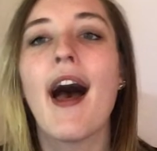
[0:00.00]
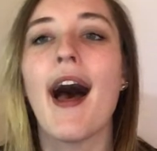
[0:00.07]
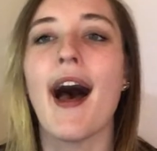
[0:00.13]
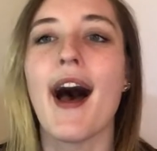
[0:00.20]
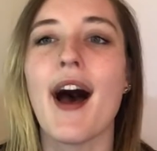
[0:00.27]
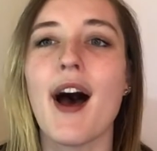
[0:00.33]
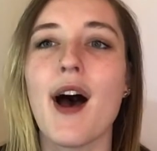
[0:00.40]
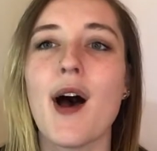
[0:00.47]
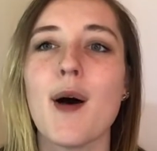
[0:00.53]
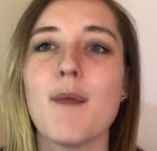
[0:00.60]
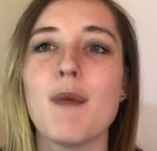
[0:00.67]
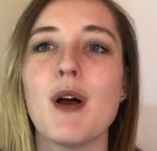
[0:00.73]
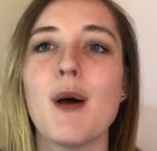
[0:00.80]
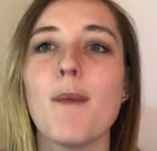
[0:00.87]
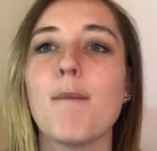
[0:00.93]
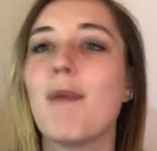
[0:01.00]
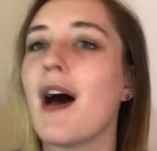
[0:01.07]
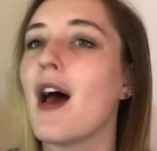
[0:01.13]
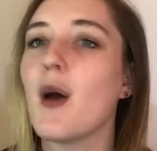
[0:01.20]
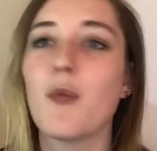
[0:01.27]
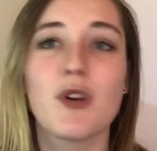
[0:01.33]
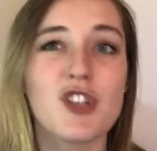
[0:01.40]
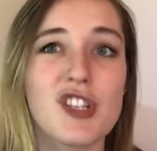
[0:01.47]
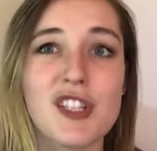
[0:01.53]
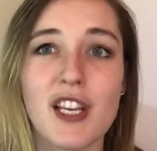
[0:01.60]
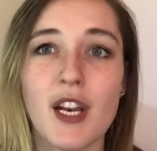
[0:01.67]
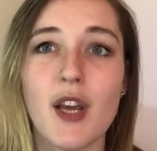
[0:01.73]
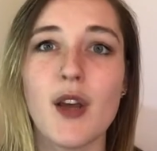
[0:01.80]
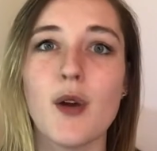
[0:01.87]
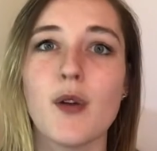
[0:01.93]
Um, but we're just
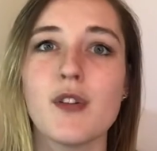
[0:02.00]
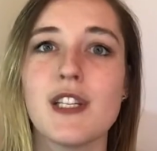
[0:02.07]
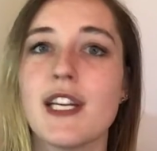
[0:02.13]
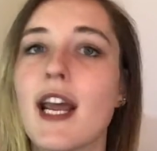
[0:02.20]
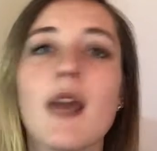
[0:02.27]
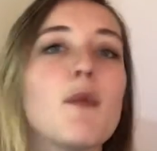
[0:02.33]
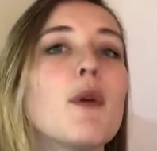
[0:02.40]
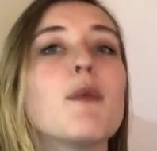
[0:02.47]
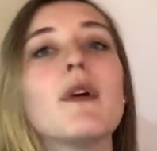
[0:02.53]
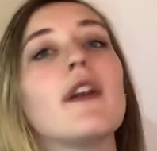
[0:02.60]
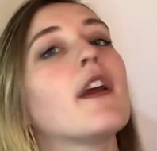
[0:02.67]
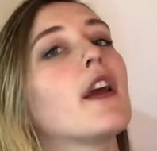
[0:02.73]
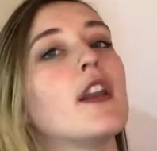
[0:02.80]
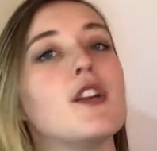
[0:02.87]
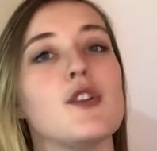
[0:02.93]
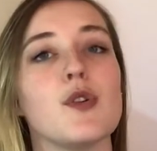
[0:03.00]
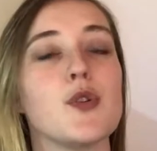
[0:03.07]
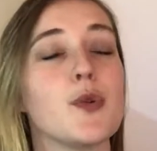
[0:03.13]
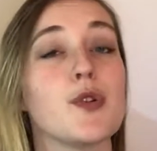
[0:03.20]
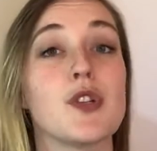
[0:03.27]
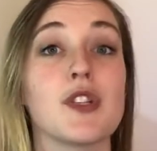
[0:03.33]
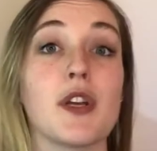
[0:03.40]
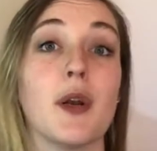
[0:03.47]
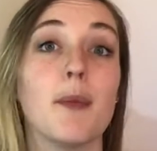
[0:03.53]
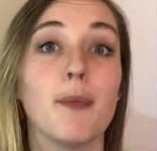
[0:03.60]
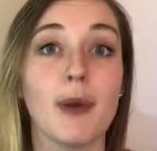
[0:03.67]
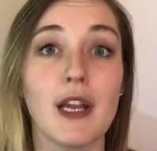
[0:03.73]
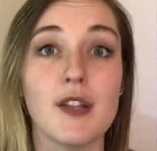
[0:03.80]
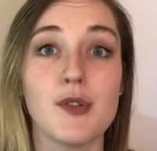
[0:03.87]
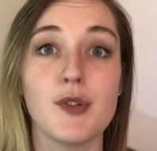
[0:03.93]
going to, today what we're going to do is we're just going to
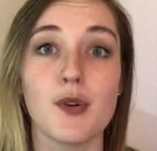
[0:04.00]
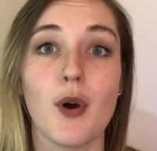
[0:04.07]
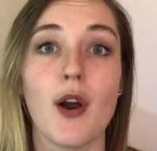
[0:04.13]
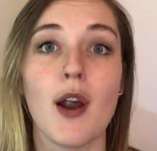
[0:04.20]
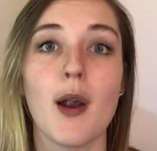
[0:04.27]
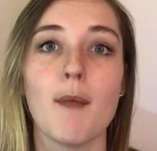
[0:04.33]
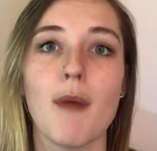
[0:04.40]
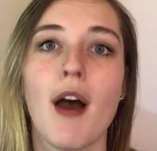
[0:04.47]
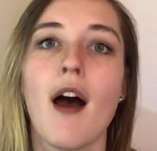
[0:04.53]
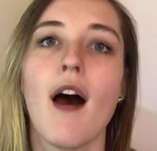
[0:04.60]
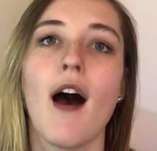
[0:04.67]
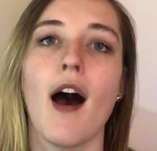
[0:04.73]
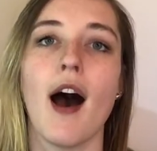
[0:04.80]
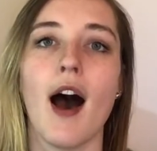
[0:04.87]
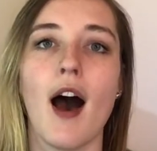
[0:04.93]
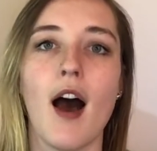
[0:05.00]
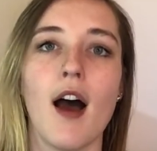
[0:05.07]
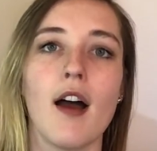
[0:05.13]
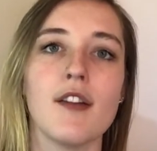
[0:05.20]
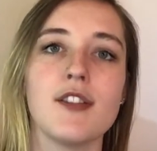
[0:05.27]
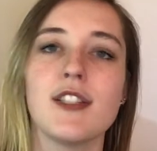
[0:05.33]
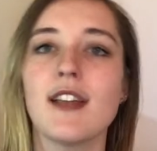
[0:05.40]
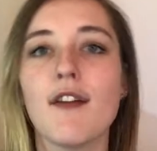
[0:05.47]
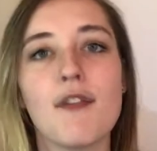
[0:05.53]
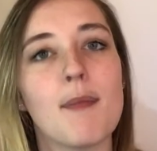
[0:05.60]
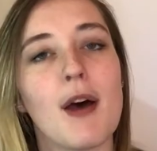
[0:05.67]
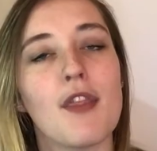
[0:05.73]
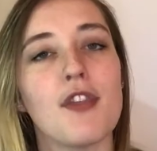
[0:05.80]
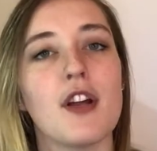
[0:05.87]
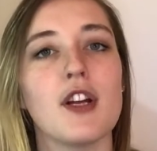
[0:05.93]
brainstorm uh, stuff
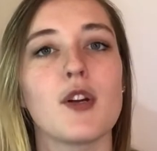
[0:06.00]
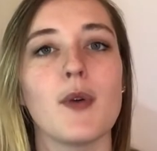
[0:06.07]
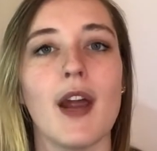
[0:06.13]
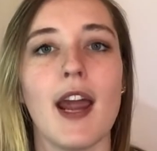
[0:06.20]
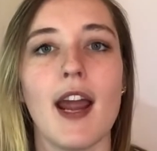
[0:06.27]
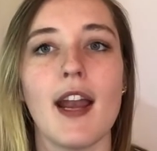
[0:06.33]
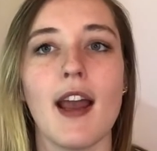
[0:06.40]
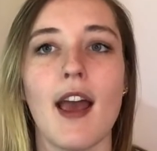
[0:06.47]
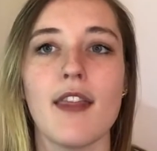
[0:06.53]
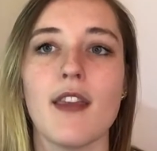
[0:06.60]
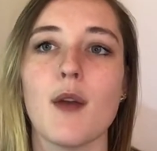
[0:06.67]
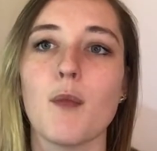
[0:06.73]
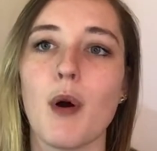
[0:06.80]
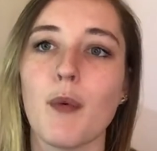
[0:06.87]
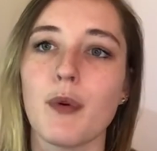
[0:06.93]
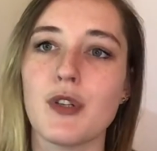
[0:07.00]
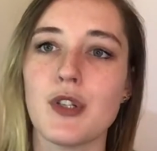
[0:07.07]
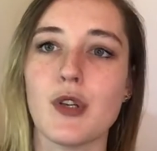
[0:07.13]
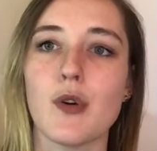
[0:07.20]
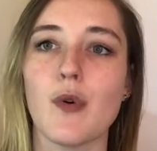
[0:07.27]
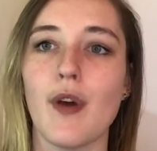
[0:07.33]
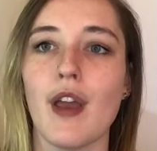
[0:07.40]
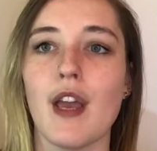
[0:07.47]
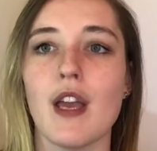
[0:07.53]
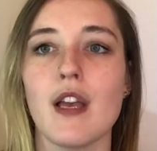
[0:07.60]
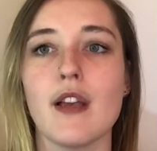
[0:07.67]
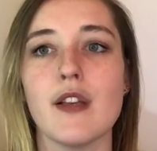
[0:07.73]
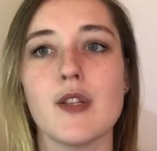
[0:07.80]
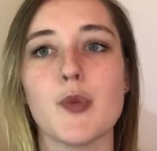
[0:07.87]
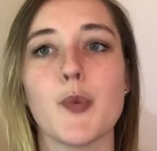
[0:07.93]
about third grade, and then what we'll do
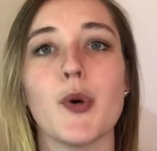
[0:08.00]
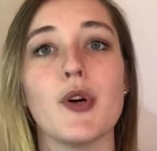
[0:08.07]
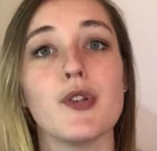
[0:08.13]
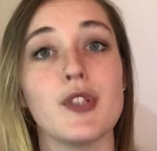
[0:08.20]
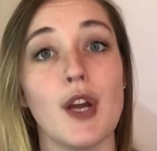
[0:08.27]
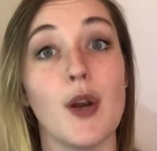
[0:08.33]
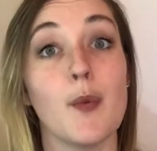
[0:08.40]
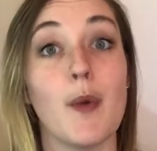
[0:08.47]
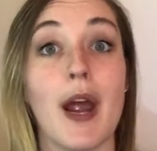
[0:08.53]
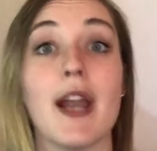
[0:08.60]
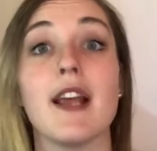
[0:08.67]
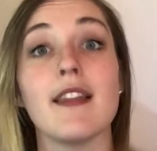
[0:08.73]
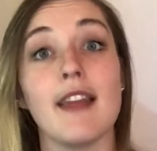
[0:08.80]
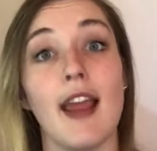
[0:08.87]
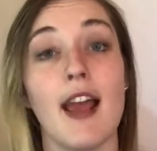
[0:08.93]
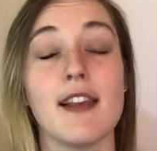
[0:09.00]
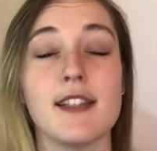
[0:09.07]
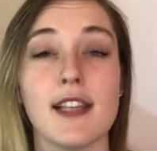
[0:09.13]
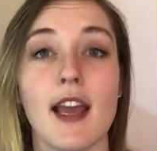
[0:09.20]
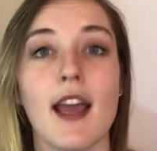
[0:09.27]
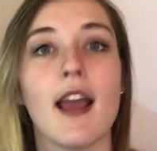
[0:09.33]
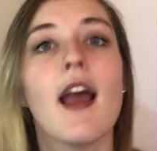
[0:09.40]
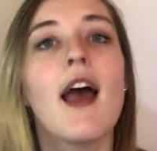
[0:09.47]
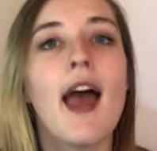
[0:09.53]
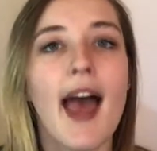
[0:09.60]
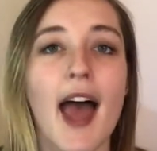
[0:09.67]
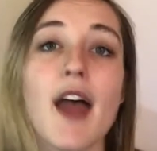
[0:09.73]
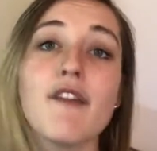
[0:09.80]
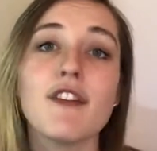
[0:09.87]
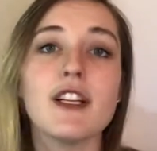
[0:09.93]
is we'll start writing the essay
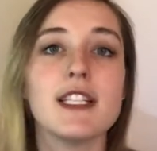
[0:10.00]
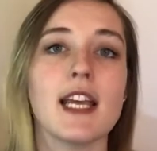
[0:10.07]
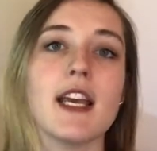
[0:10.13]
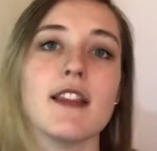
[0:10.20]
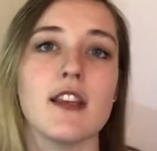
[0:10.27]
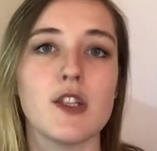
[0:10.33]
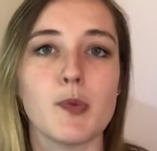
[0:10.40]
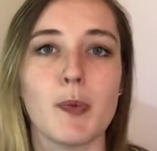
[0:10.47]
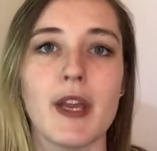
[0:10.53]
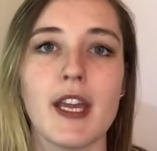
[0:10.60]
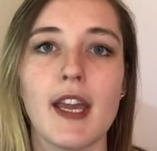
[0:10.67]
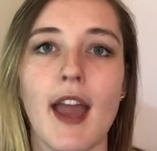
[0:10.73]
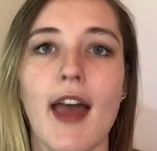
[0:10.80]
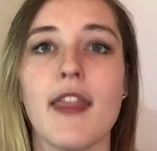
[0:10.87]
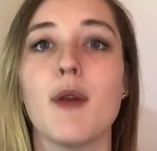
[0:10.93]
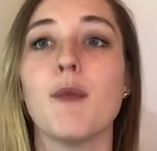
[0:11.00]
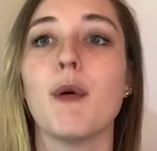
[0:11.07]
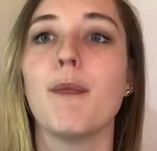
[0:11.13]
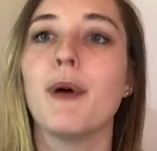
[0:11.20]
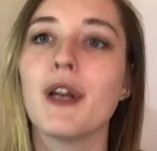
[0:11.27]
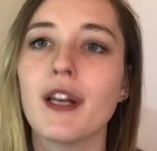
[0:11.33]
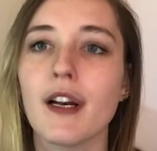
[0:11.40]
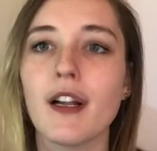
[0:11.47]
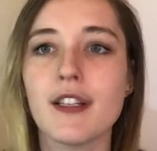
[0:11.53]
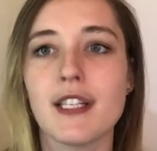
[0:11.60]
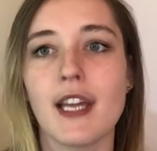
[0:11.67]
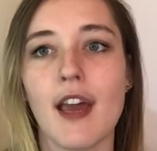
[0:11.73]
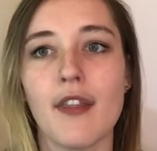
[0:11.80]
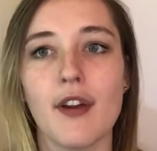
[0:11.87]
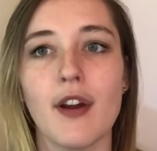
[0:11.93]
every day this week, and then we'll put it all
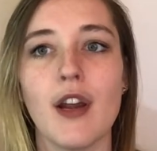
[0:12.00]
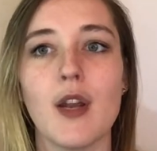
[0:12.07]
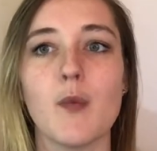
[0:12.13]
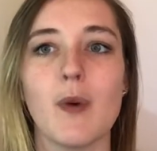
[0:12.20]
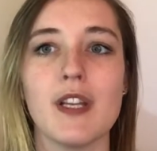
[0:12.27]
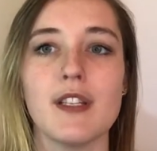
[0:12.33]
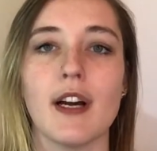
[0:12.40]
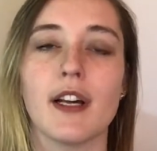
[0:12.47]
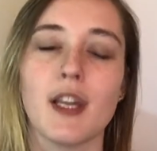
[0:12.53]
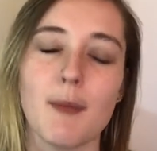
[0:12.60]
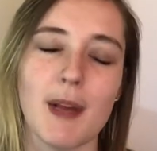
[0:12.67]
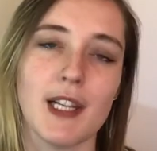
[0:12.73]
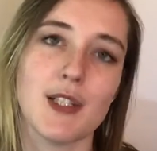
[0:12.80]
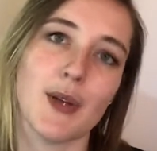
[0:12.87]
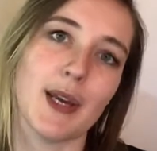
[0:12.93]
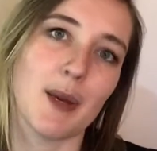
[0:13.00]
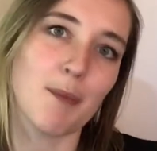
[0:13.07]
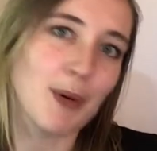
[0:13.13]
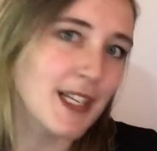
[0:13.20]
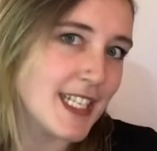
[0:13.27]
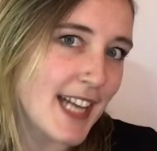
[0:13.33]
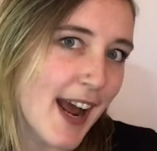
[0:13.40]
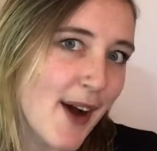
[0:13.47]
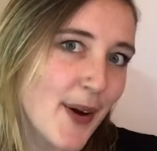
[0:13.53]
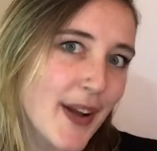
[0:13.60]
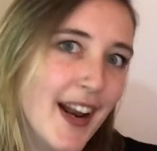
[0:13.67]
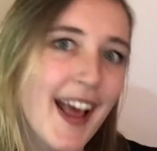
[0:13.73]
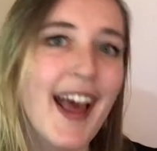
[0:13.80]
together in one document so I can print it out.